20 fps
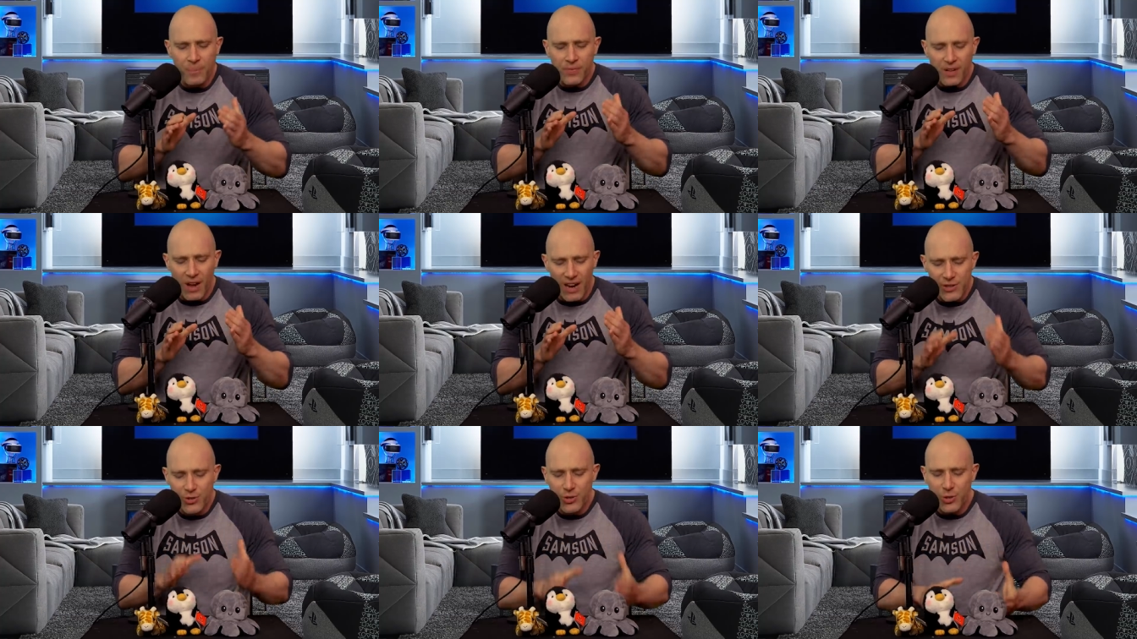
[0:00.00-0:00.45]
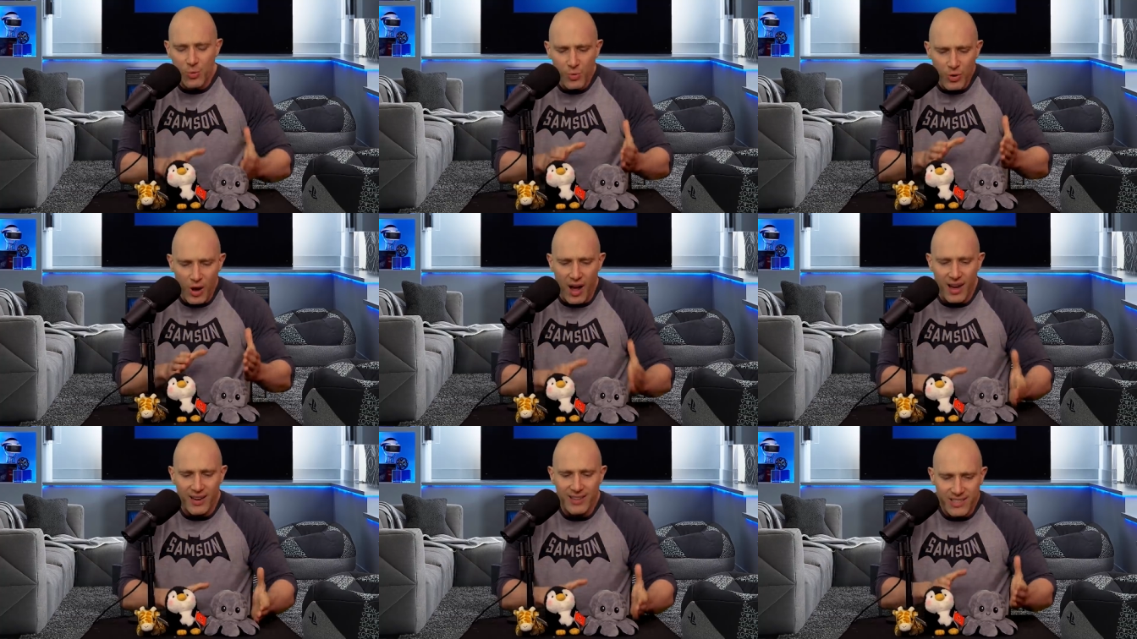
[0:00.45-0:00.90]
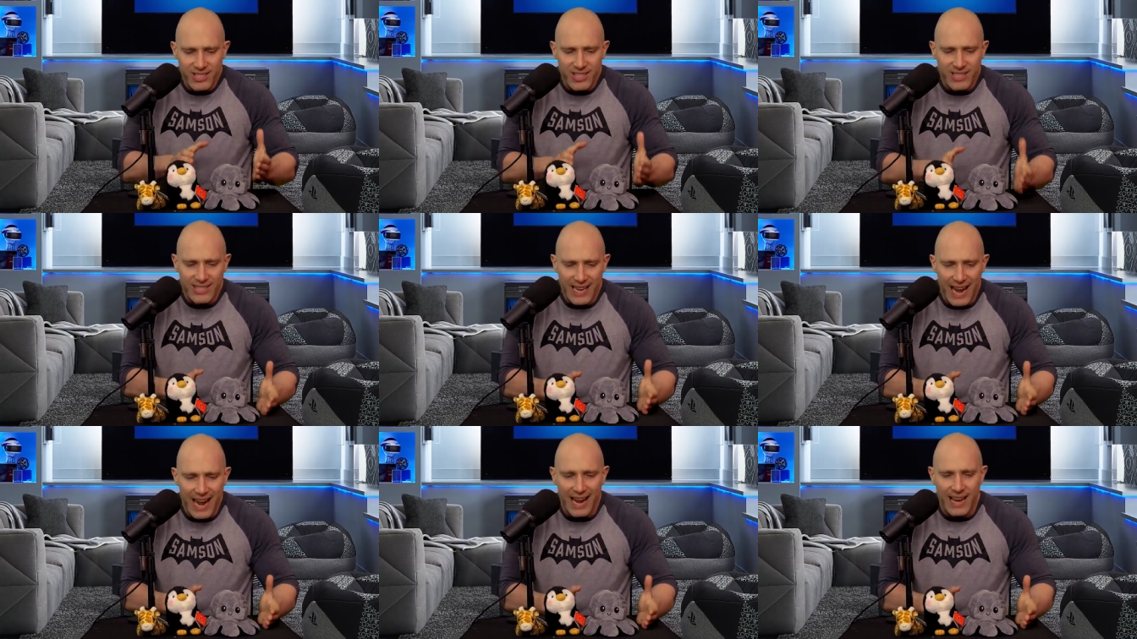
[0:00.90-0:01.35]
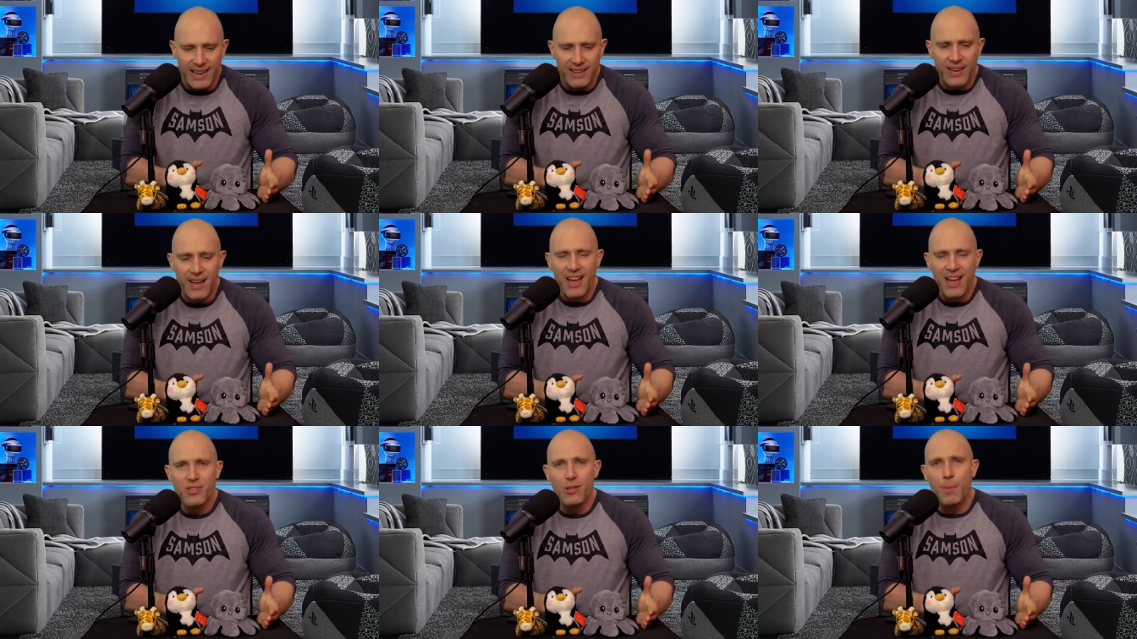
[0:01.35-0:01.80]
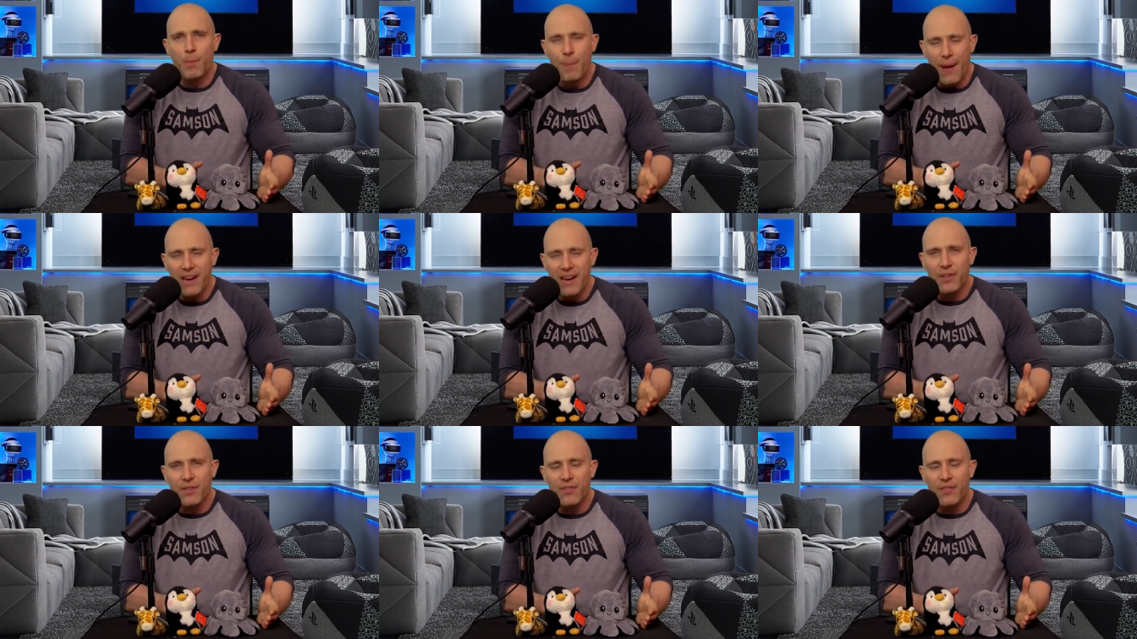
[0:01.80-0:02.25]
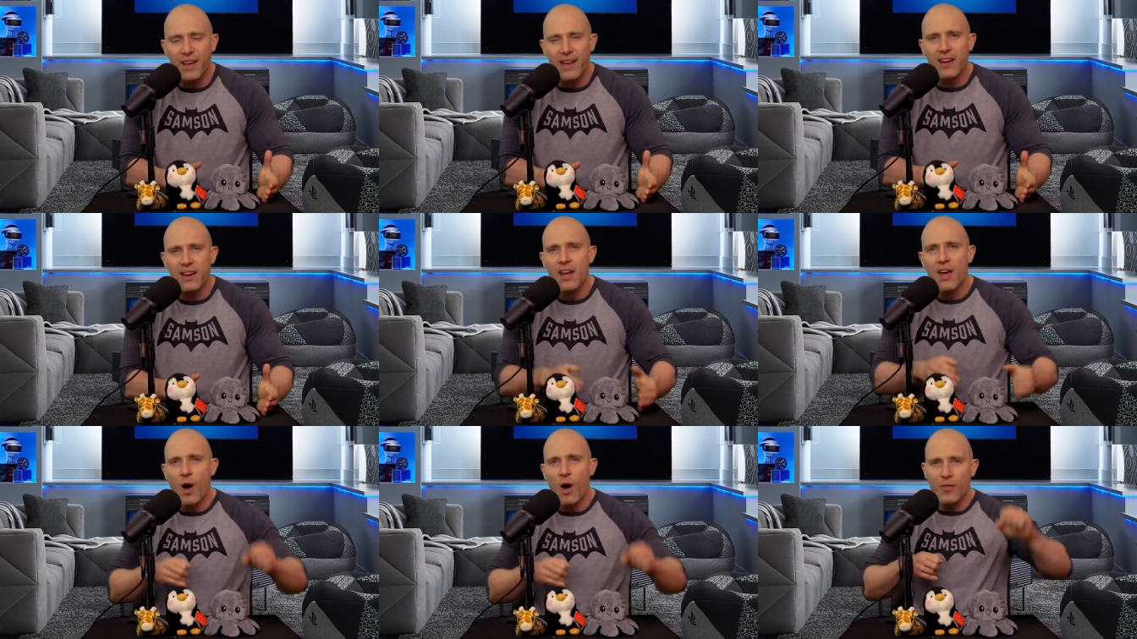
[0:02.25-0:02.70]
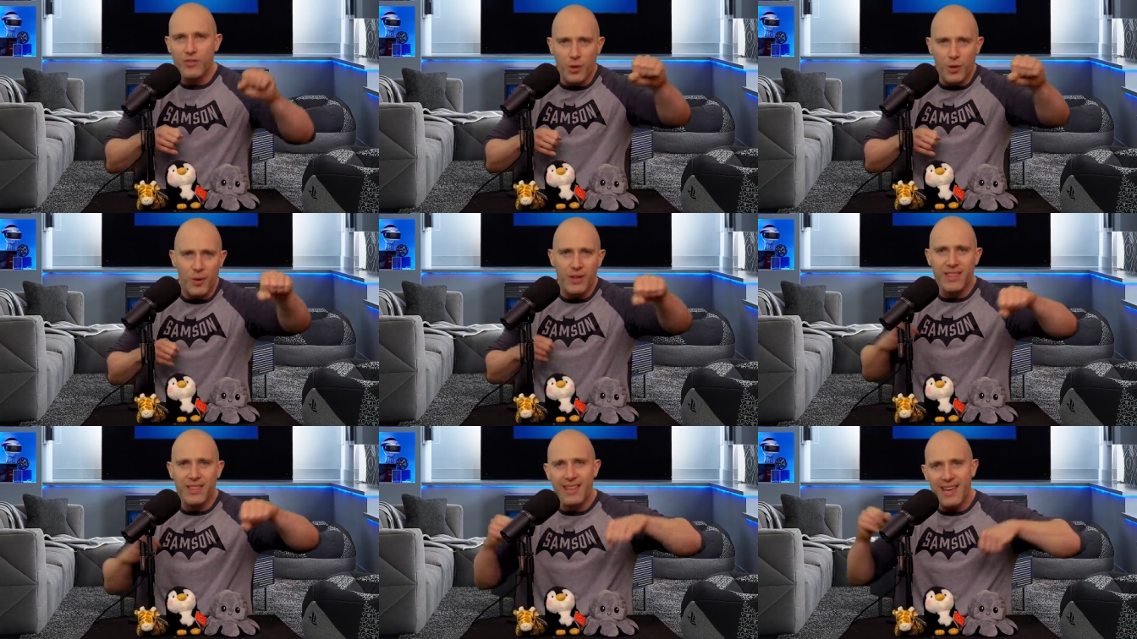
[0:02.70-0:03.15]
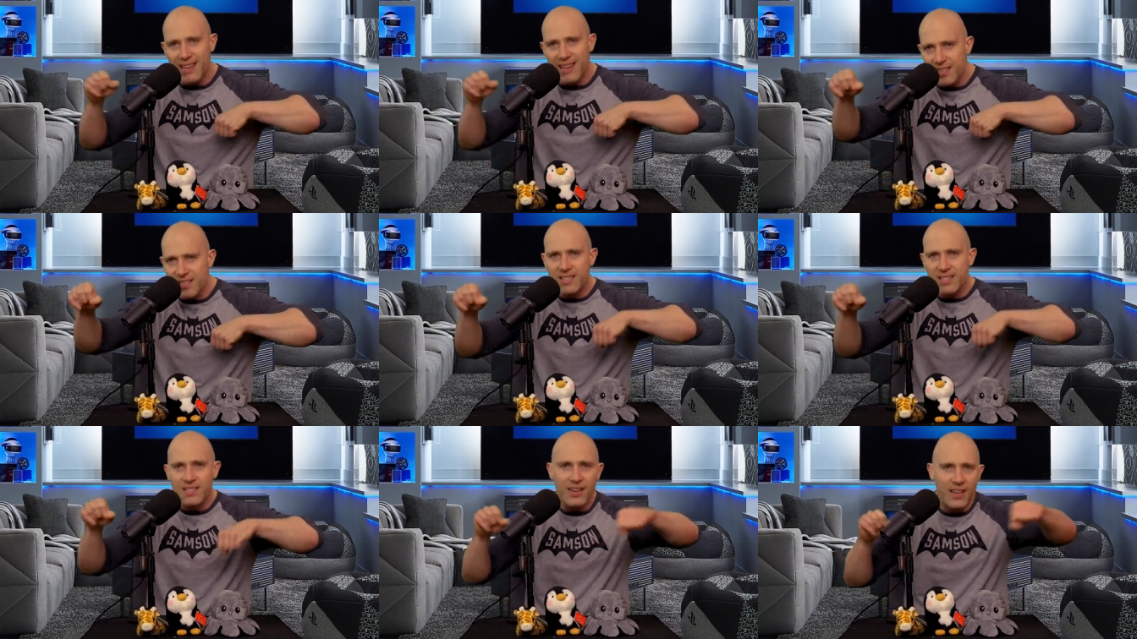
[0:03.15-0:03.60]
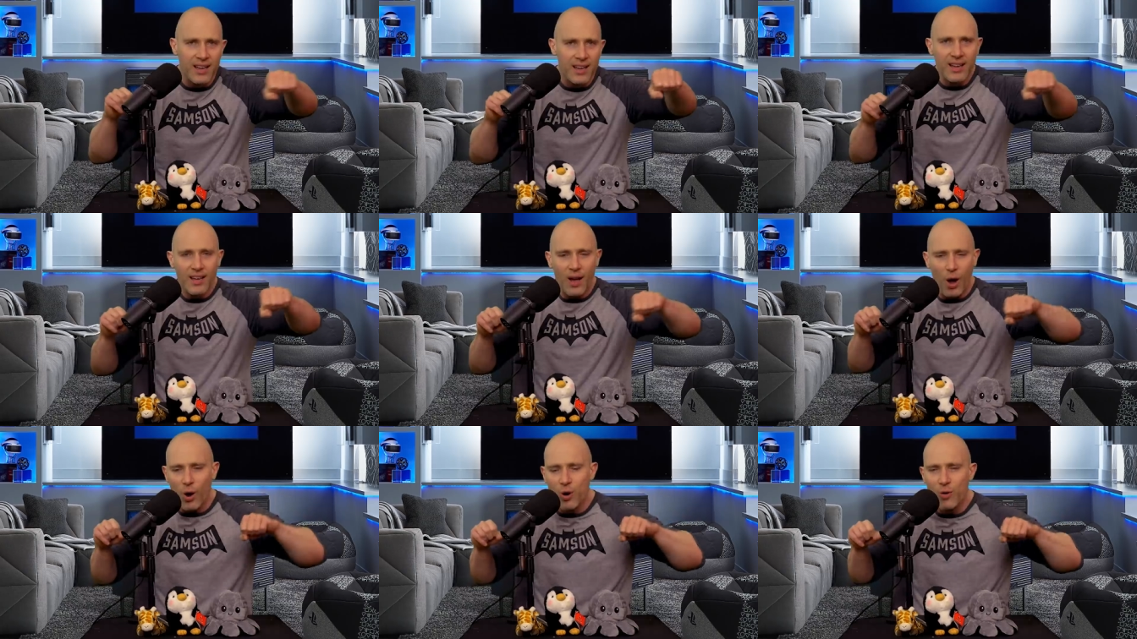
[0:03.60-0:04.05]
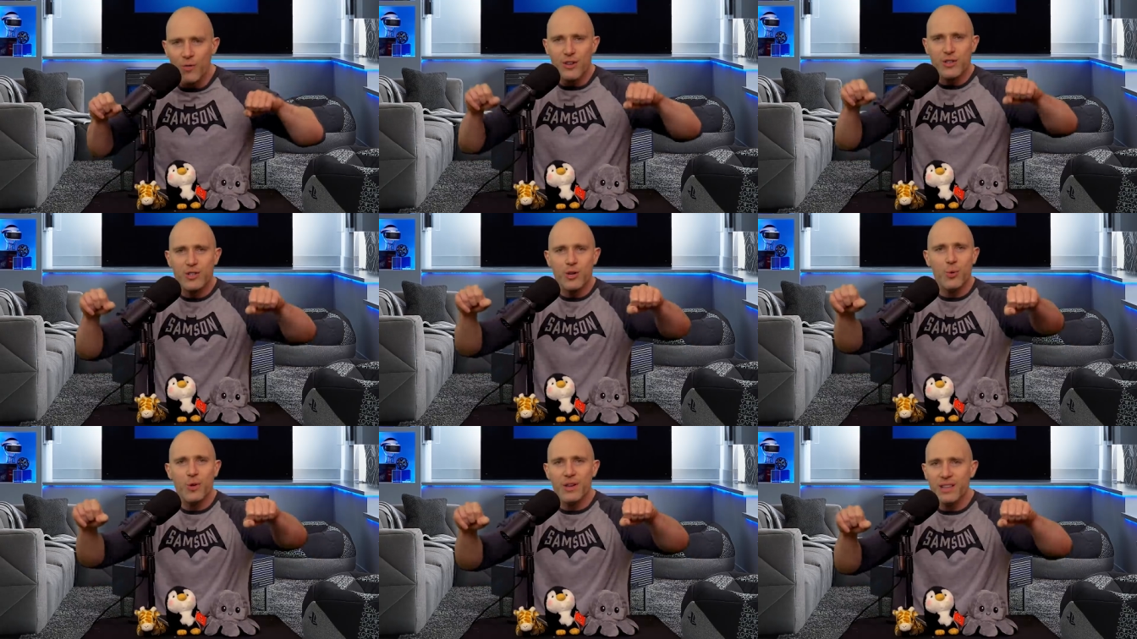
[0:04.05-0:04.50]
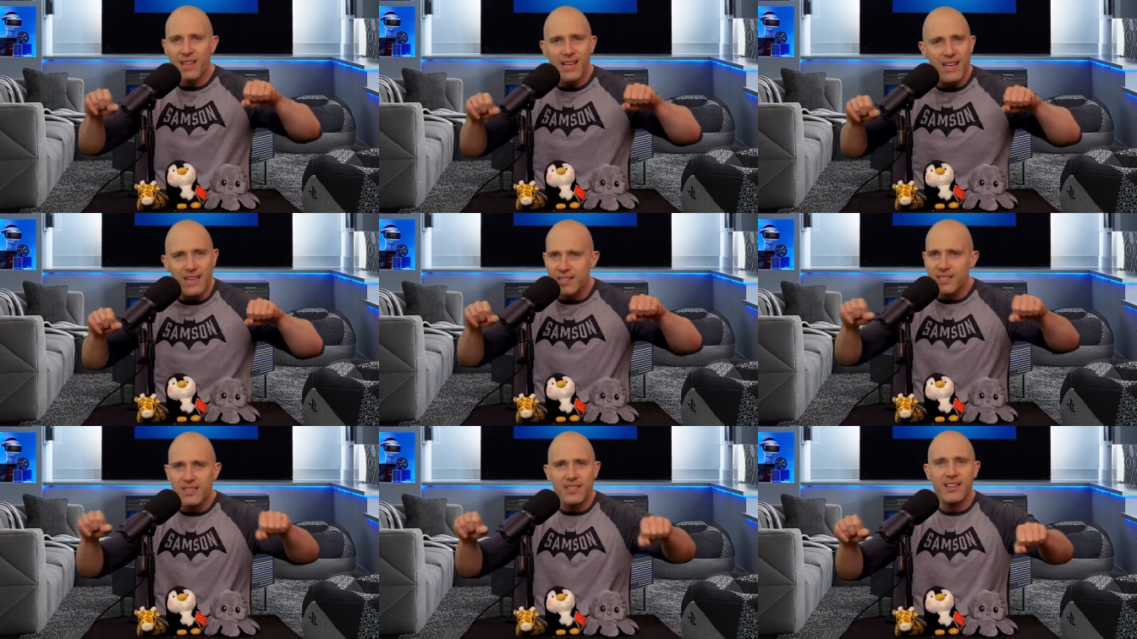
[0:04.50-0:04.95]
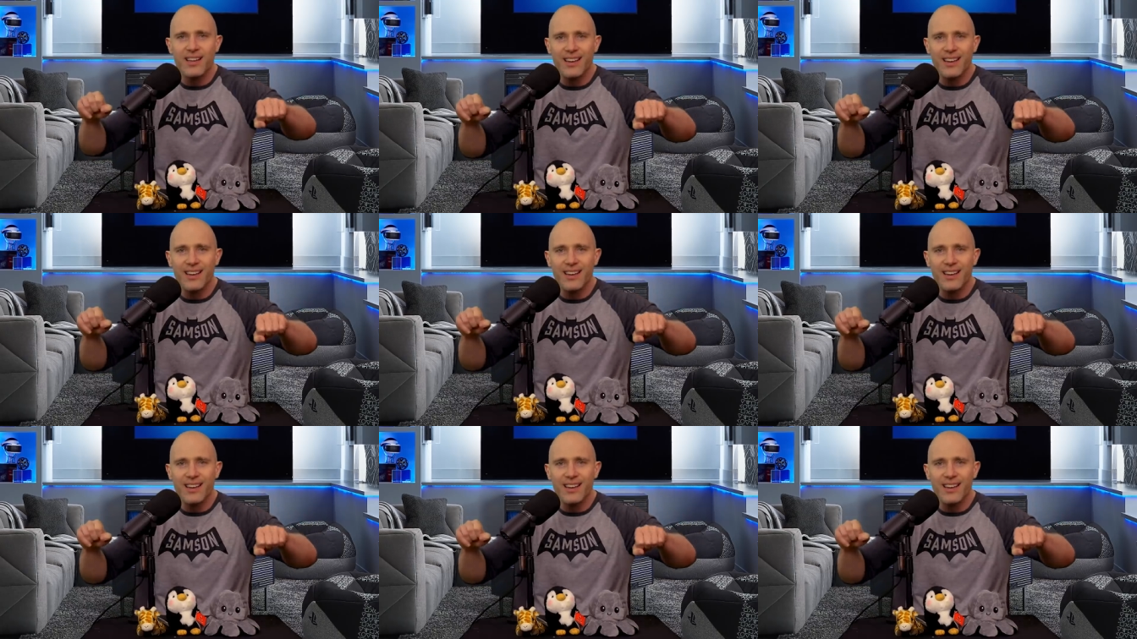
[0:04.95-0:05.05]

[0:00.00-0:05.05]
I do not understand the benefit of doing this overdoing this.